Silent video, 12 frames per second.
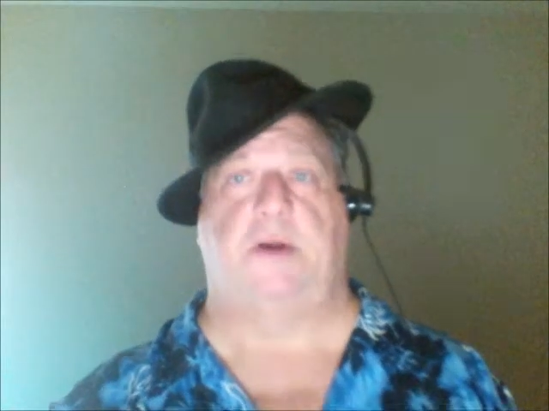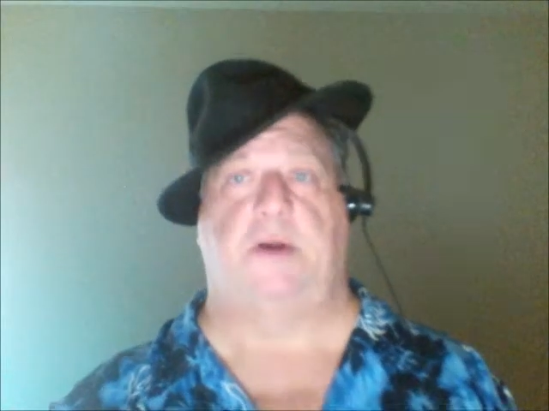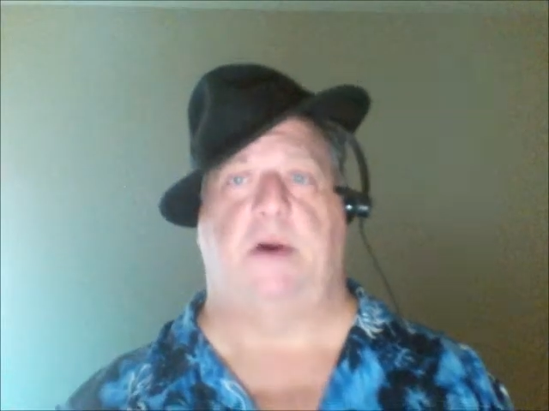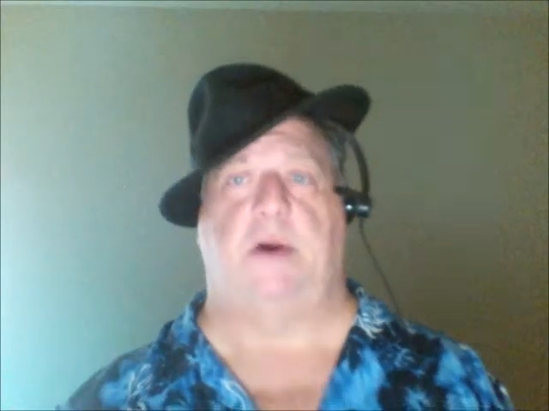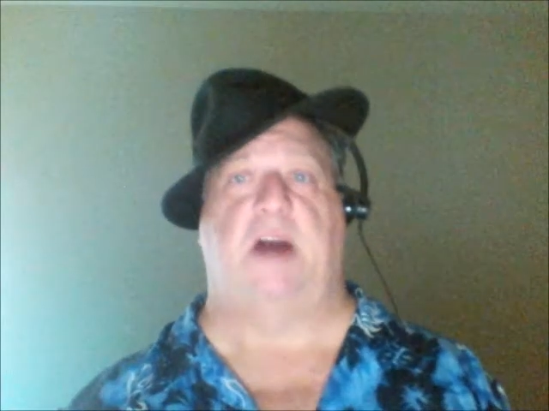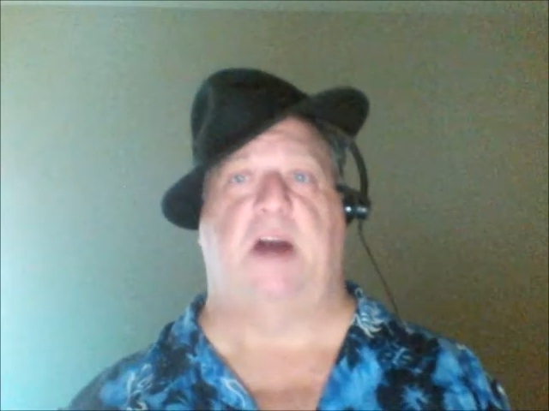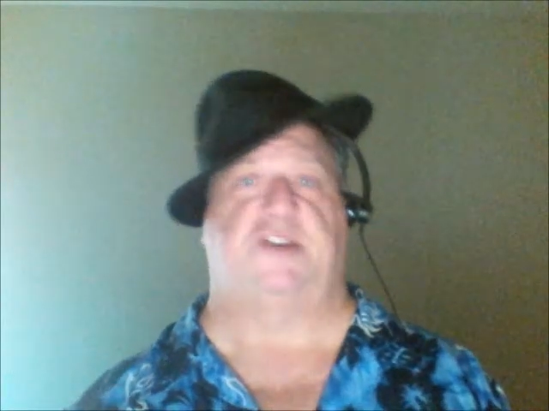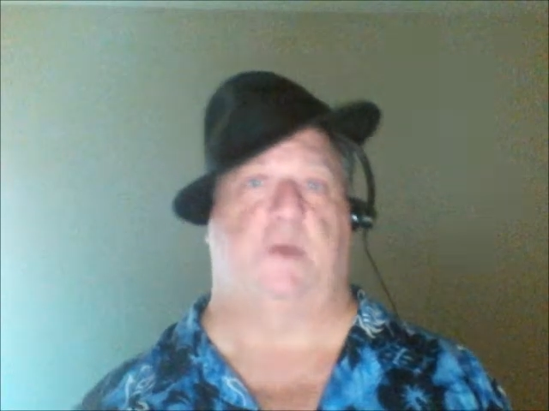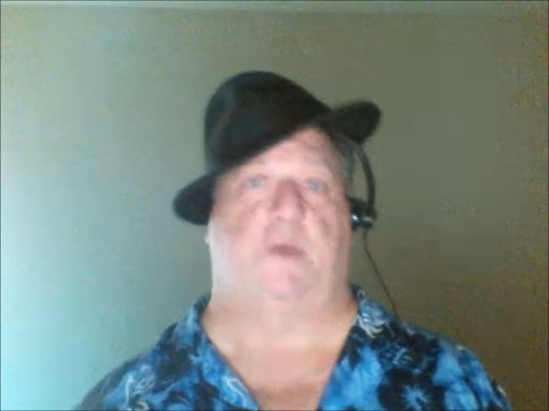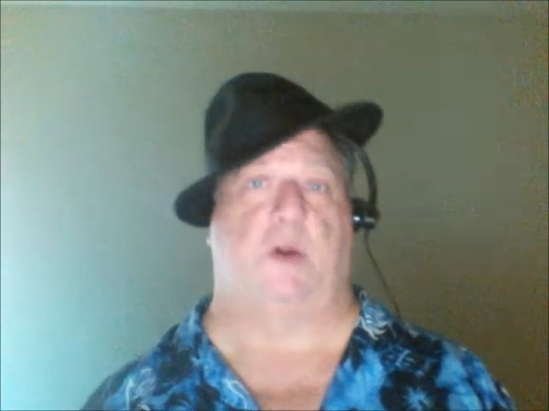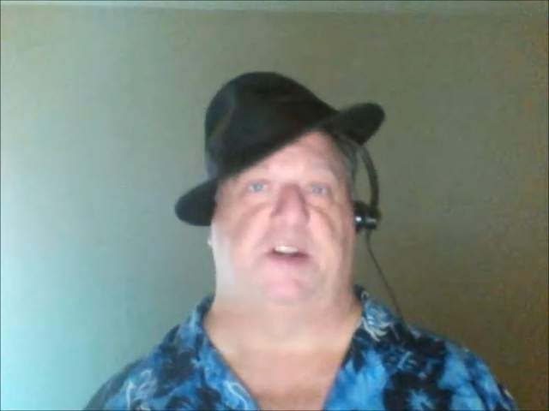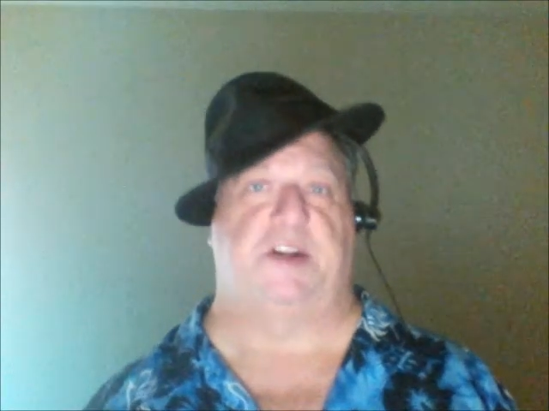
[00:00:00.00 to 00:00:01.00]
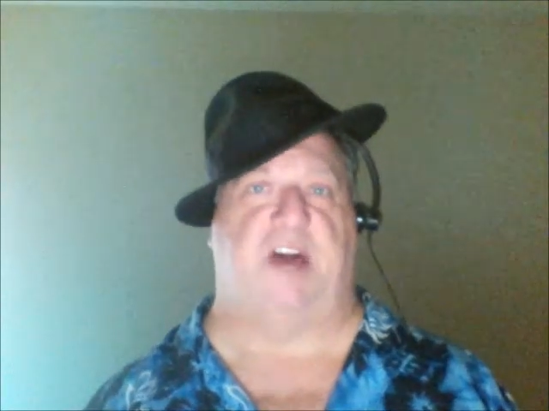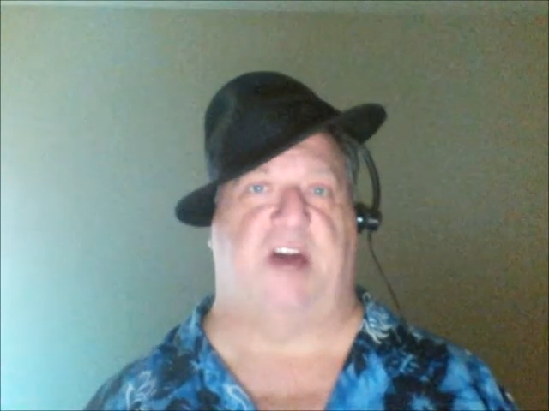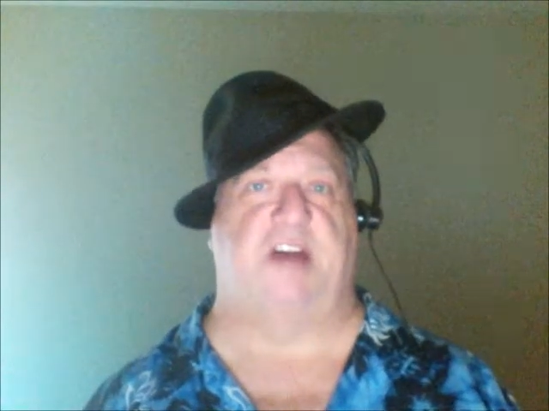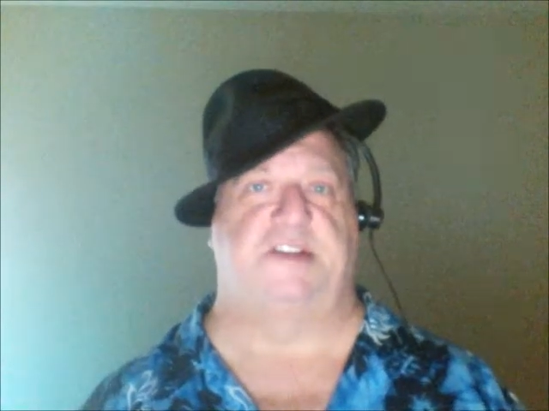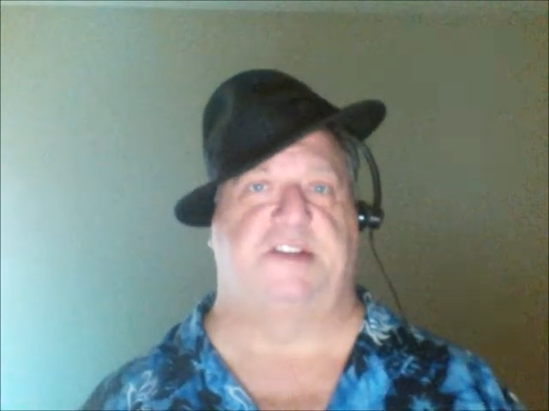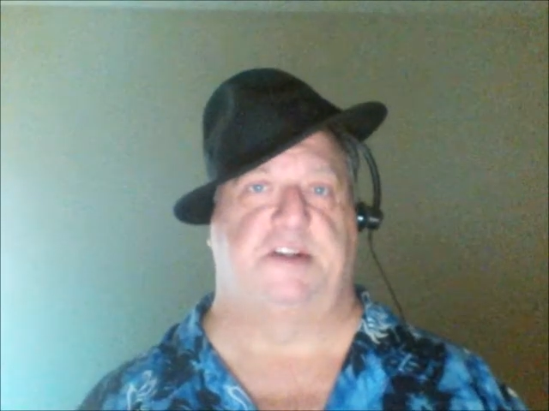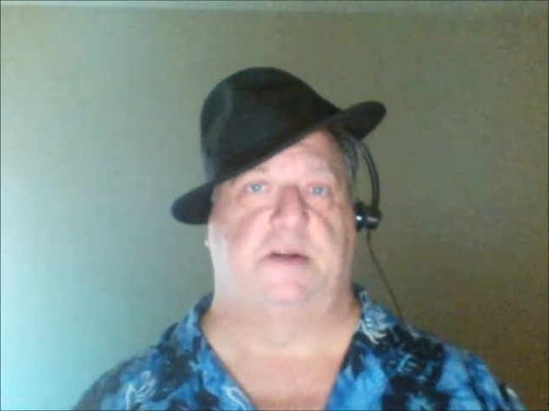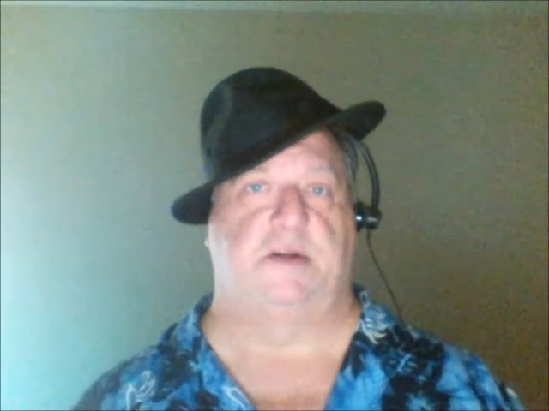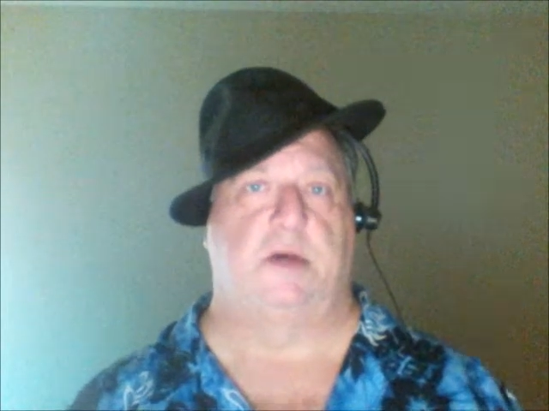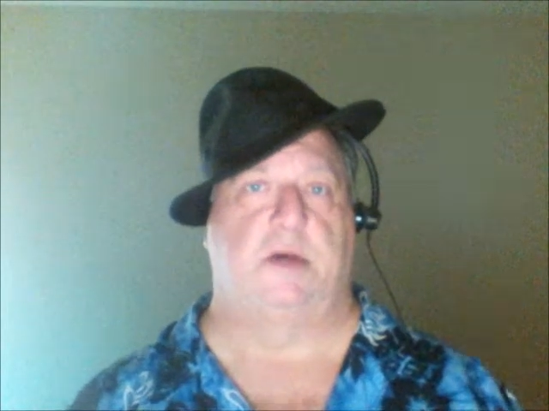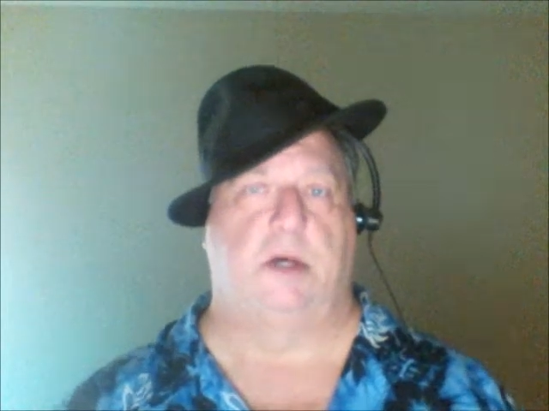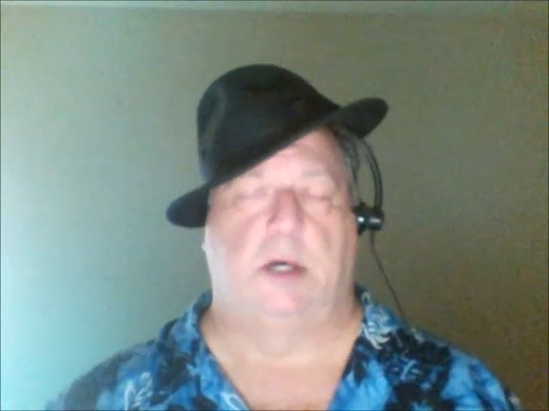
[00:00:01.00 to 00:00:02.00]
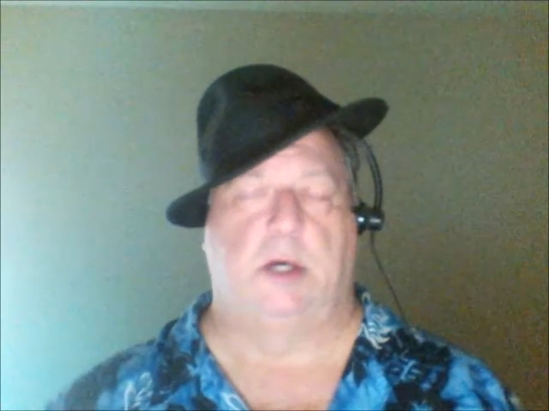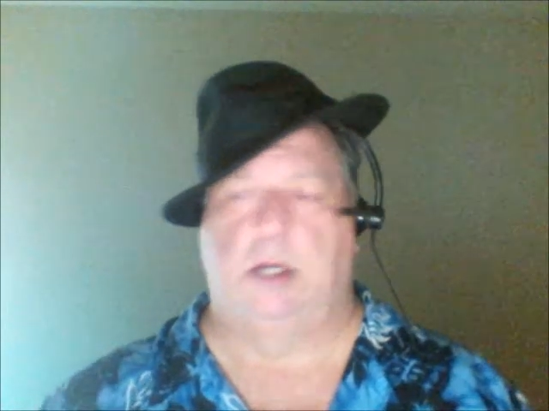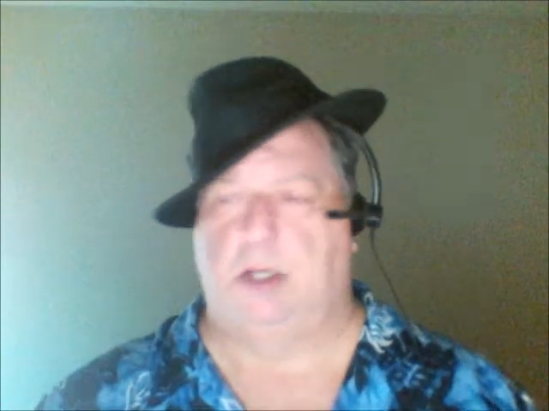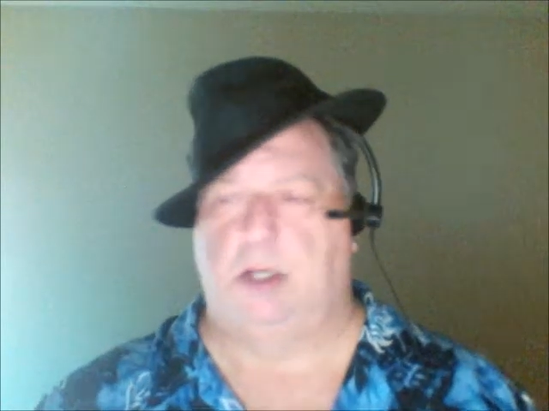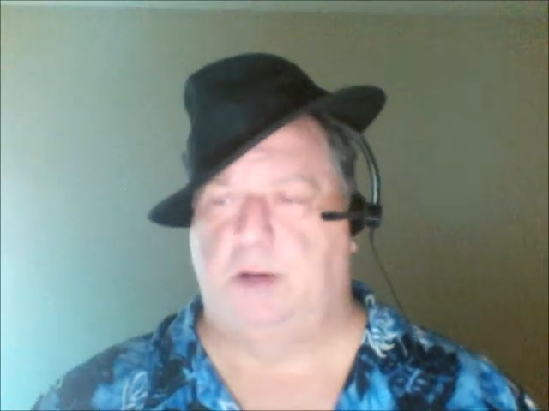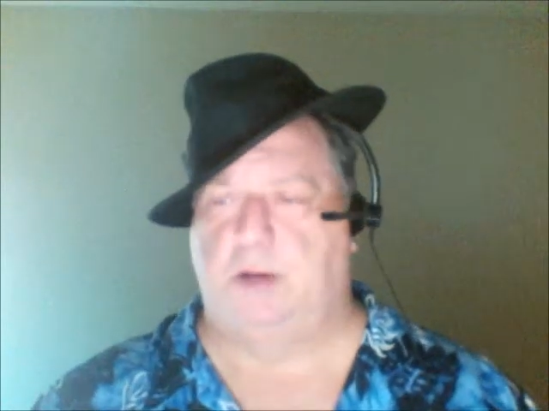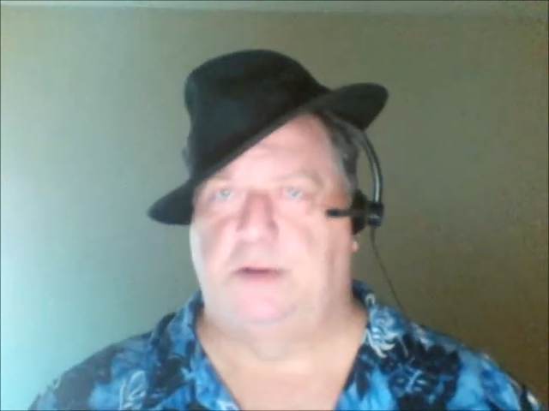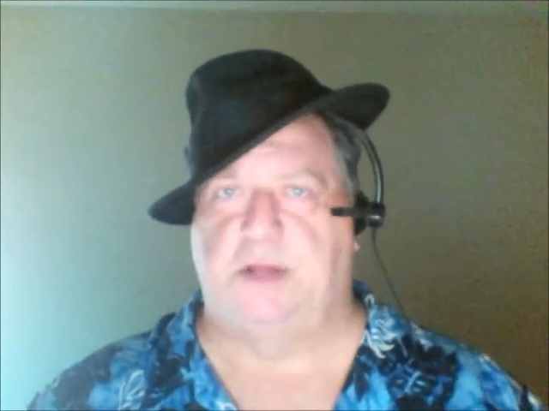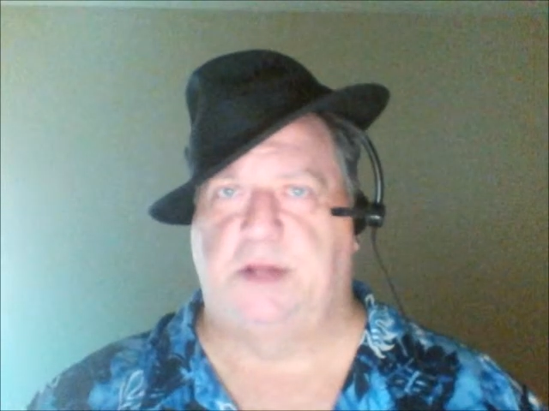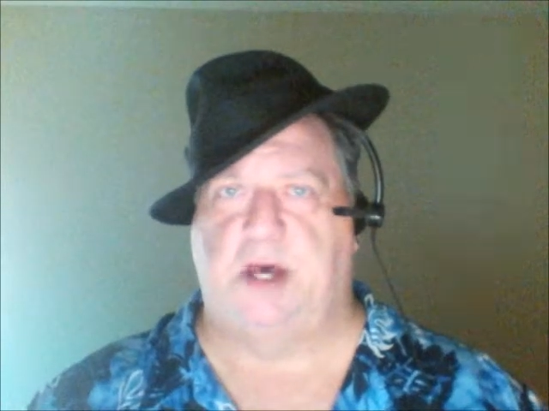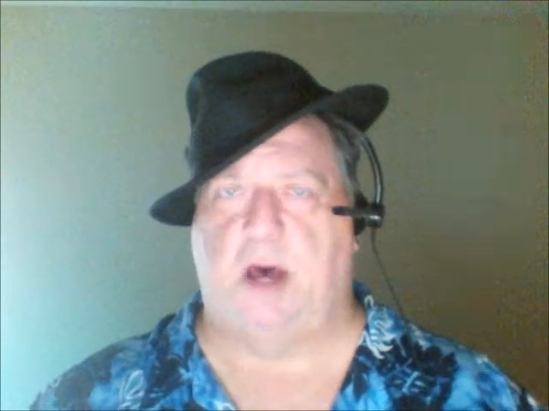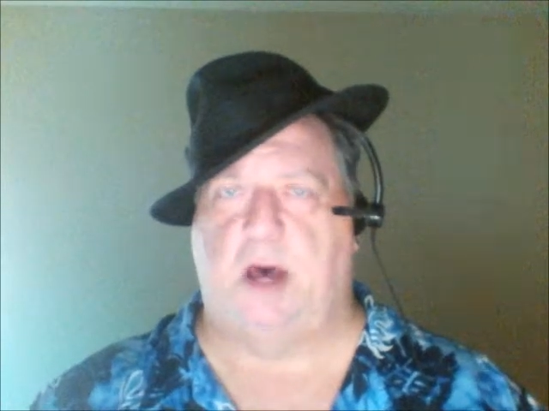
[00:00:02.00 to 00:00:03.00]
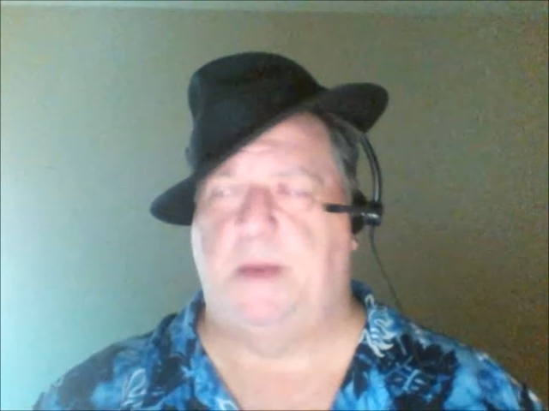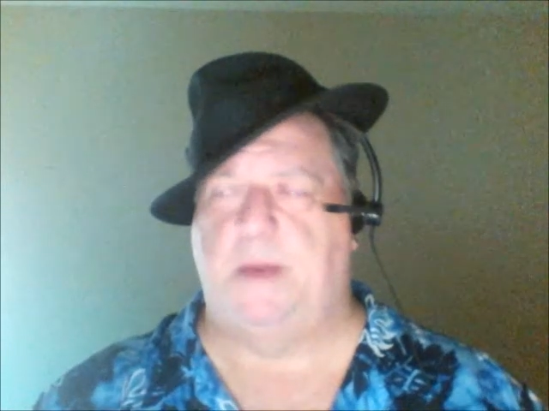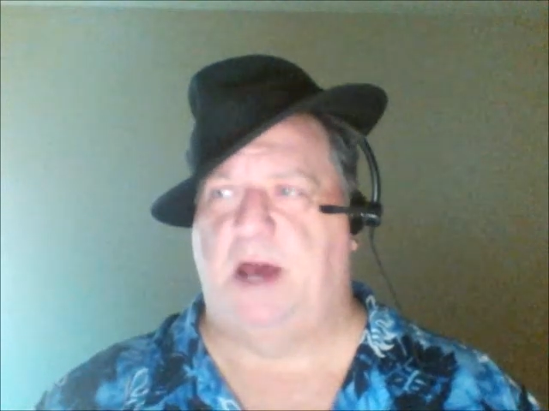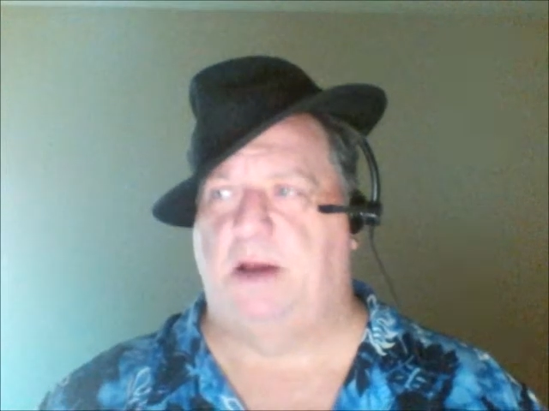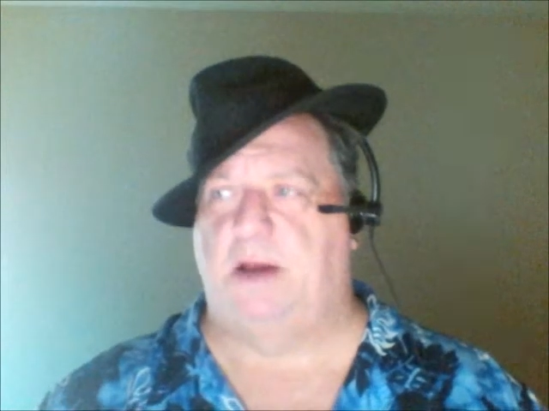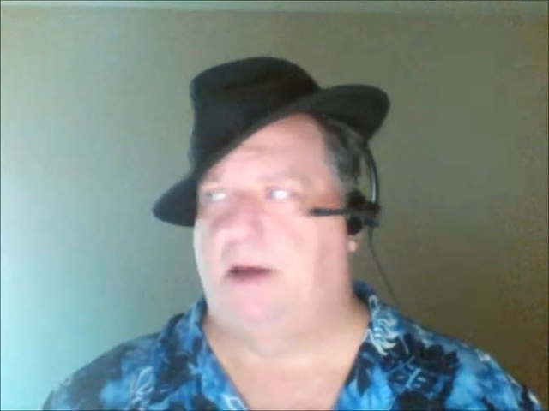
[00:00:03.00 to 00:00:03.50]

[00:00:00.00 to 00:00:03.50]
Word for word: only you're actually rolling dice and, you know, doing the combat.